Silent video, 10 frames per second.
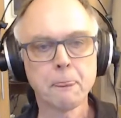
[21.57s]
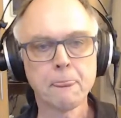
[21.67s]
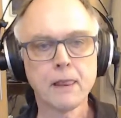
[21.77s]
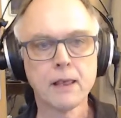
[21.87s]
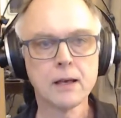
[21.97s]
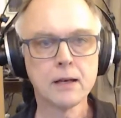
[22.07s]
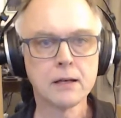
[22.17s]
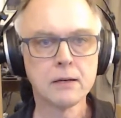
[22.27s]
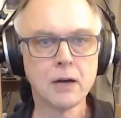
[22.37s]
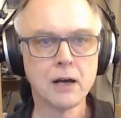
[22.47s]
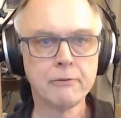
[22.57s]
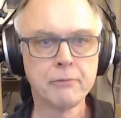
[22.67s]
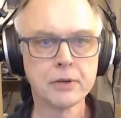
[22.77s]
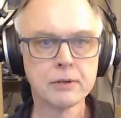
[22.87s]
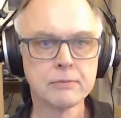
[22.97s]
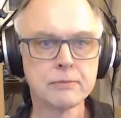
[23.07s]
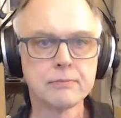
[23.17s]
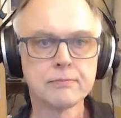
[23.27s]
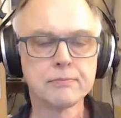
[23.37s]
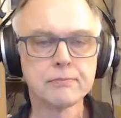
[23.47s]
I've
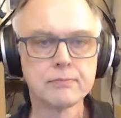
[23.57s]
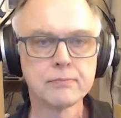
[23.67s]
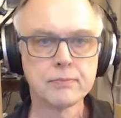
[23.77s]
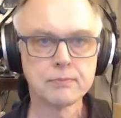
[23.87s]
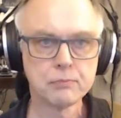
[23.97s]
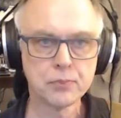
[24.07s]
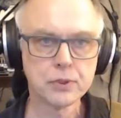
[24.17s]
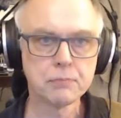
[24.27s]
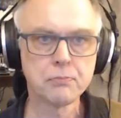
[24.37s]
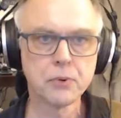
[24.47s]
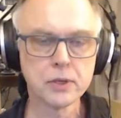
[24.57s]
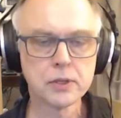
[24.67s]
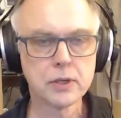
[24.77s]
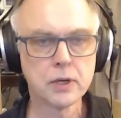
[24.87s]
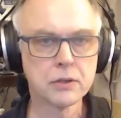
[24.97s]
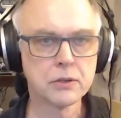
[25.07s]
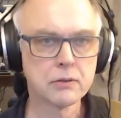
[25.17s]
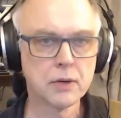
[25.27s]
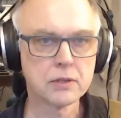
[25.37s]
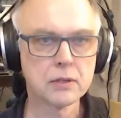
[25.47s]
been putting together
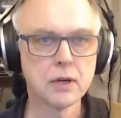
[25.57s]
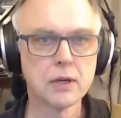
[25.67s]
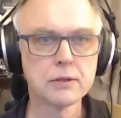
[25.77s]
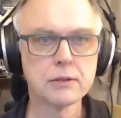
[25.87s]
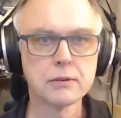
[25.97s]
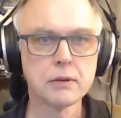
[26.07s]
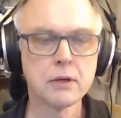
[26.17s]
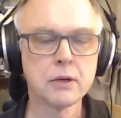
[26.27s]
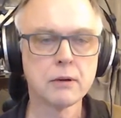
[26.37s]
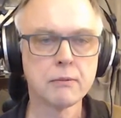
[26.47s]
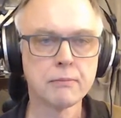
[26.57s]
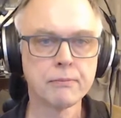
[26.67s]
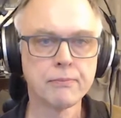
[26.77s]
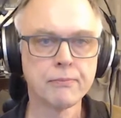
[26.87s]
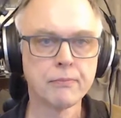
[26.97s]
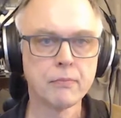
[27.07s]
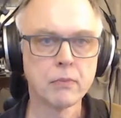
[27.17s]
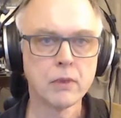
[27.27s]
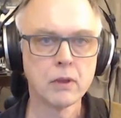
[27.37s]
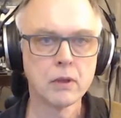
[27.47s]
Strat styles, and
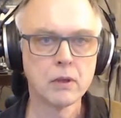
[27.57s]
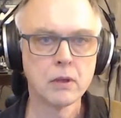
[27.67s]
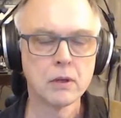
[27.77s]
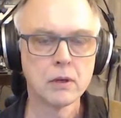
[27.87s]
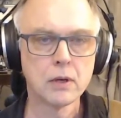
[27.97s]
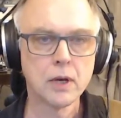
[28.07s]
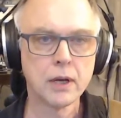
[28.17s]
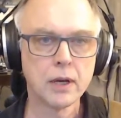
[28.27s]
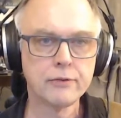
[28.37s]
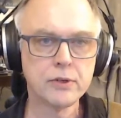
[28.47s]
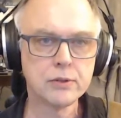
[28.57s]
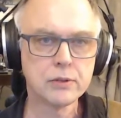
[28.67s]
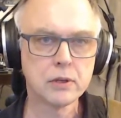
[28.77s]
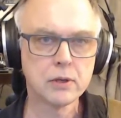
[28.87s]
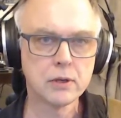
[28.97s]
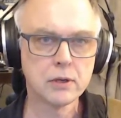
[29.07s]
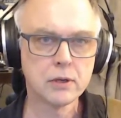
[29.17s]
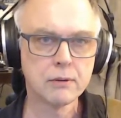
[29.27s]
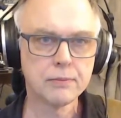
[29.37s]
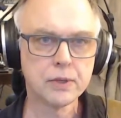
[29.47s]
I've used
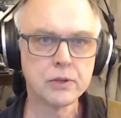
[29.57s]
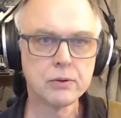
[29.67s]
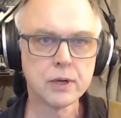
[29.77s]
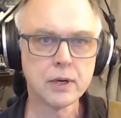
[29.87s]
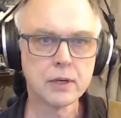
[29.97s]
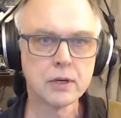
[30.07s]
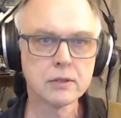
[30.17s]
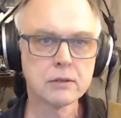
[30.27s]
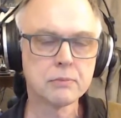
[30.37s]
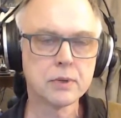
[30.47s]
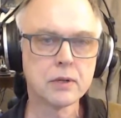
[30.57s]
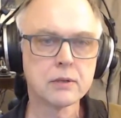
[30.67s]
the UK custom built